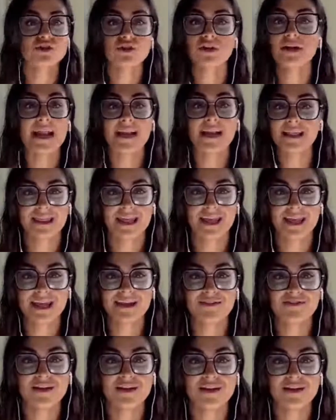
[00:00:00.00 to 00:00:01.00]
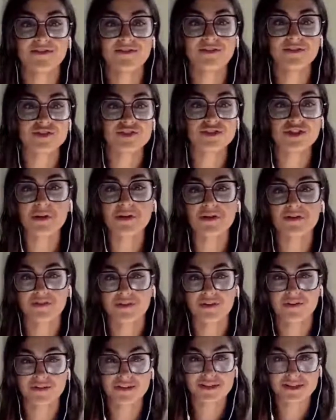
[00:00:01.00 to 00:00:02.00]
anything, even if it's new, even
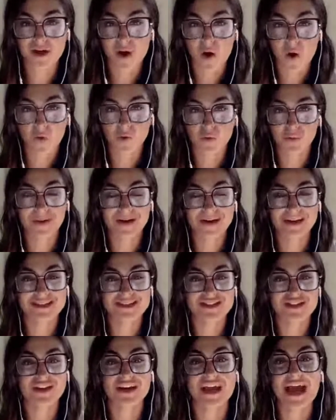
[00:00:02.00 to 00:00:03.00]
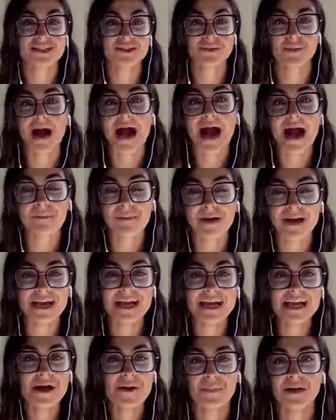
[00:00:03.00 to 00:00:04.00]
if it's old, because you get into a habit.
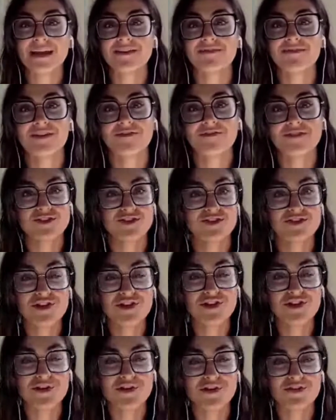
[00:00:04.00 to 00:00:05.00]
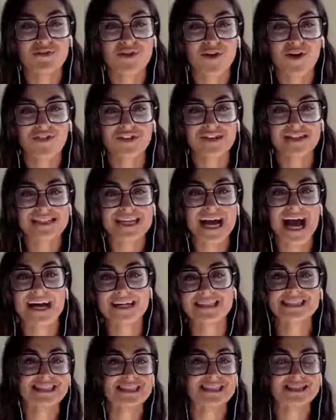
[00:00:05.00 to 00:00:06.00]
But even if it's new, you've got this
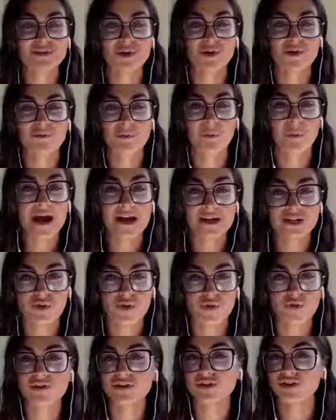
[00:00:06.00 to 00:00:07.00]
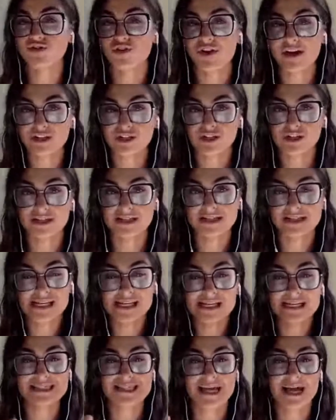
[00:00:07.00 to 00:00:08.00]
added sort of pressure or restrictions,
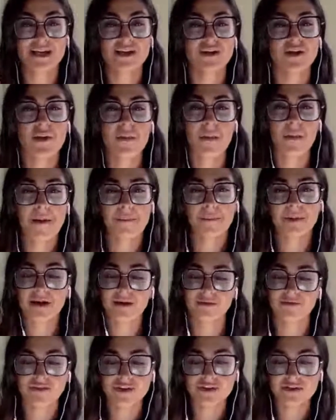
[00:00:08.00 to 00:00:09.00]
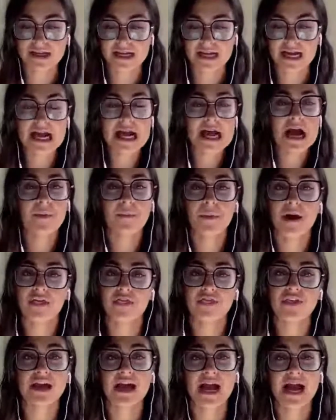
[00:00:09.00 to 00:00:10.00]
things that, might be confusing. But I
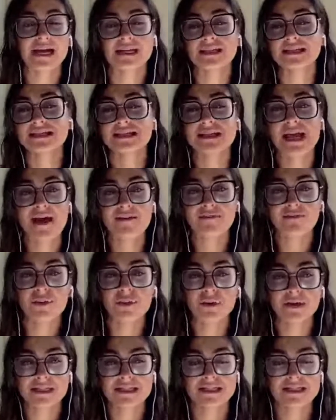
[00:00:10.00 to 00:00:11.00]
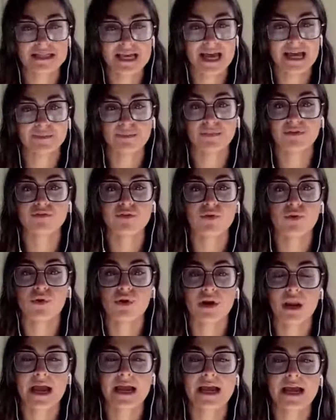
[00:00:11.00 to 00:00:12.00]
think, as everyone has said
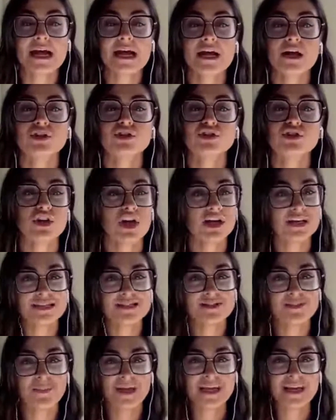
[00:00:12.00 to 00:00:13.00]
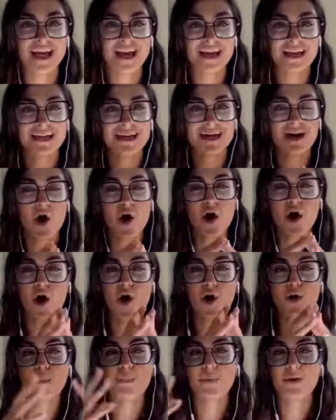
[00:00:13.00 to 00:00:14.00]
before, like, just be like
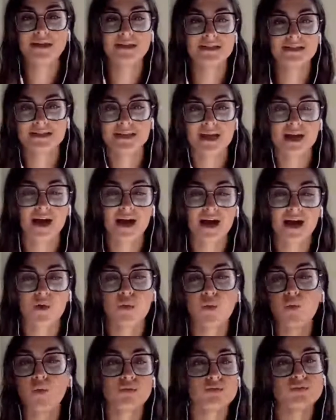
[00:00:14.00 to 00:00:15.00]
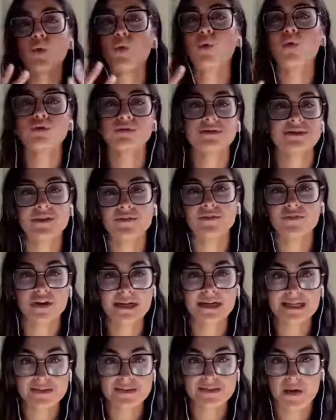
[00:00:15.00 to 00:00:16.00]
open to all different
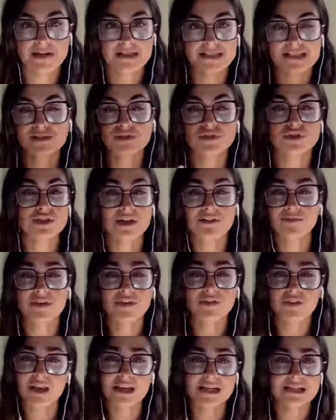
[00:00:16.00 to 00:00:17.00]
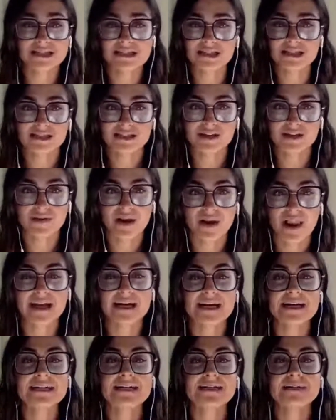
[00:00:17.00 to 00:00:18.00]
experiences, different things to do, like
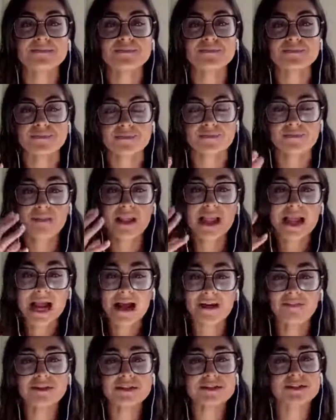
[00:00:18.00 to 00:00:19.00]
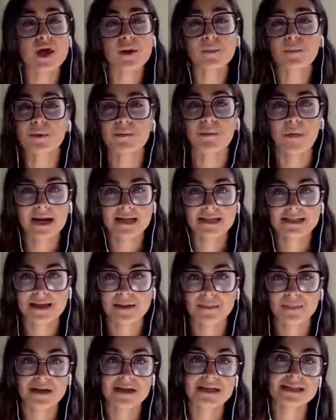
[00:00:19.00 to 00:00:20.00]
have this open
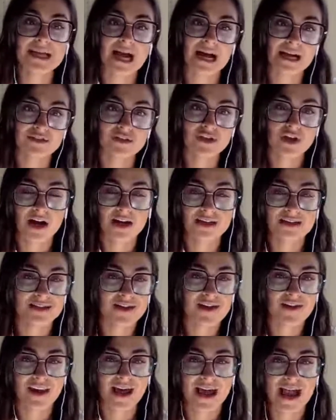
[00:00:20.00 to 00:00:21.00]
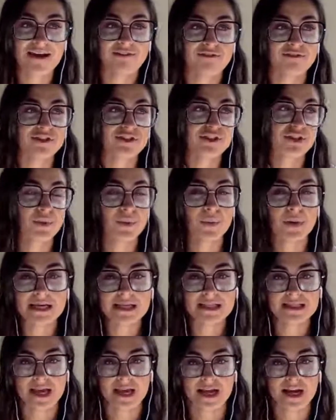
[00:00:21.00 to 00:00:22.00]
mindset, because as you guys know, like every 2
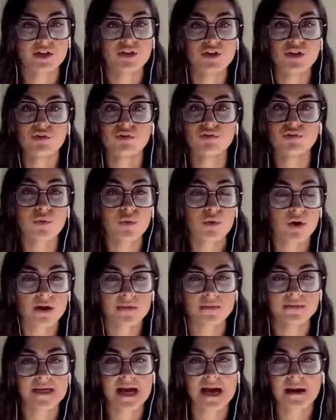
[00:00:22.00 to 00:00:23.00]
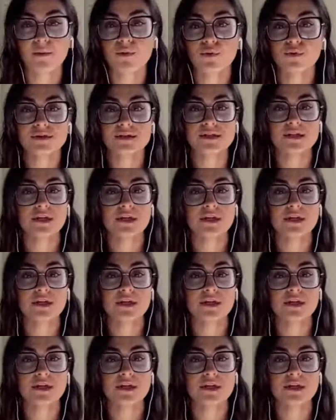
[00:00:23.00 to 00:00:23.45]
weeks, like a new rule comes out, or